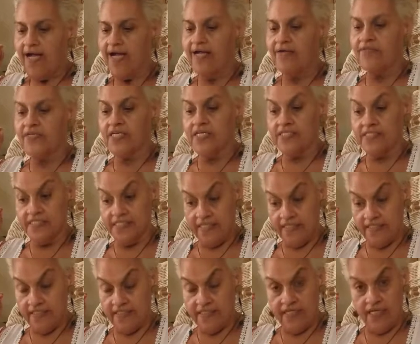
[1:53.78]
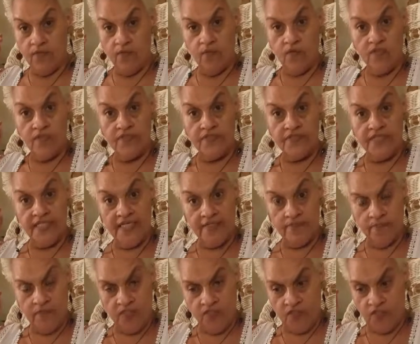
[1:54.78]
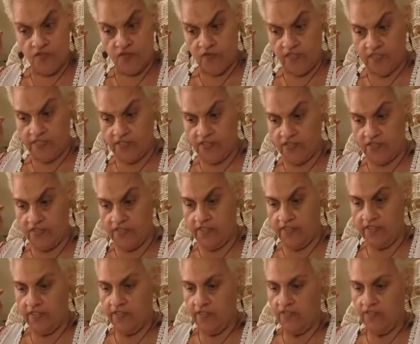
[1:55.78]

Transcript: And they said that they would, the administration,